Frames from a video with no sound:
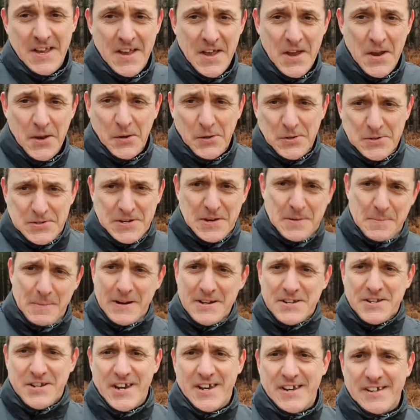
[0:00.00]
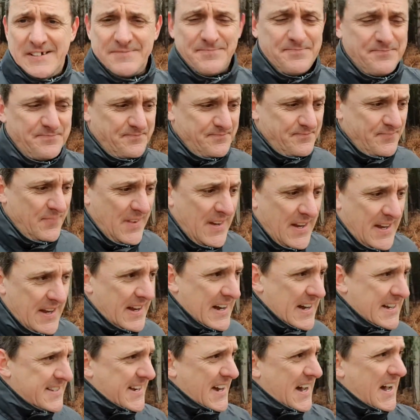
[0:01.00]
not so much.
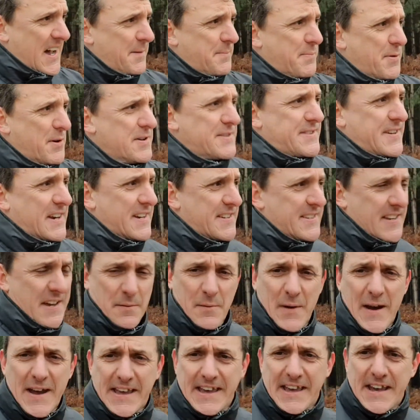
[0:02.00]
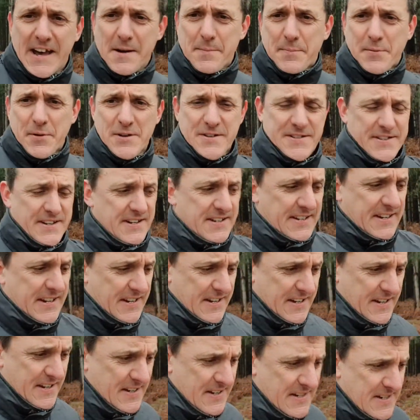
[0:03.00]
That's a hard process, that waking up process.
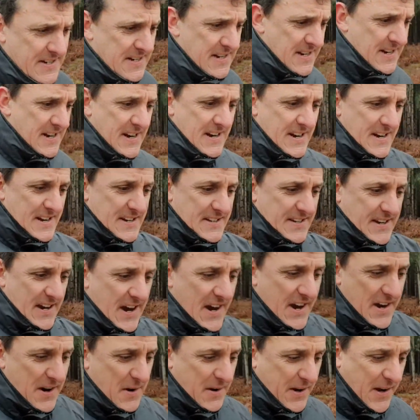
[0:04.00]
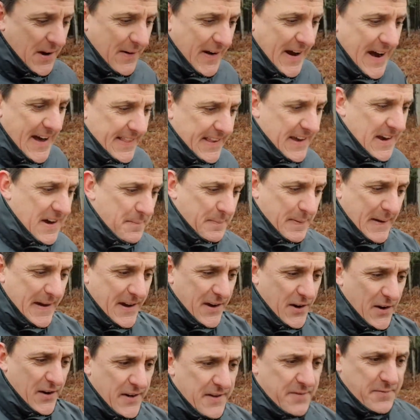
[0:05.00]
So go out there, be
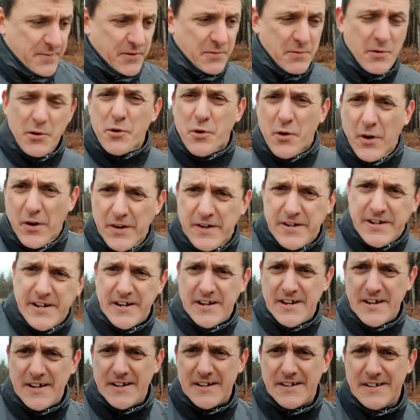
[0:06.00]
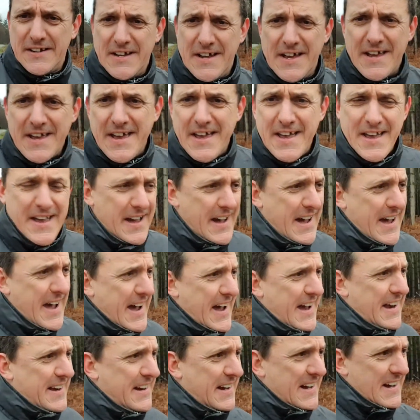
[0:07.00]
good, do good,
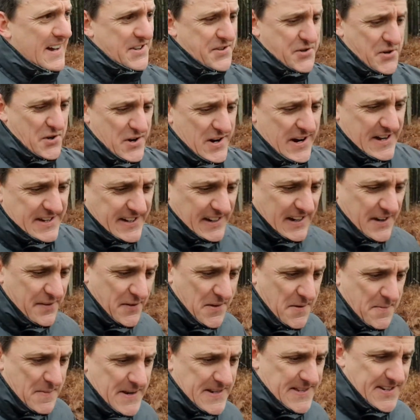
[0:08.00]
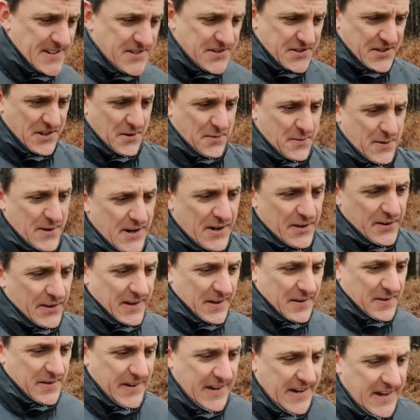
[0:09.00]
and try and deliver the message to the world
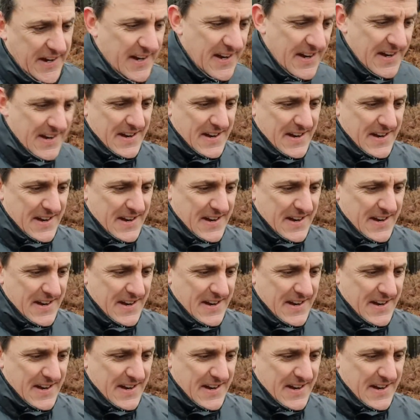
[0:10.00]
that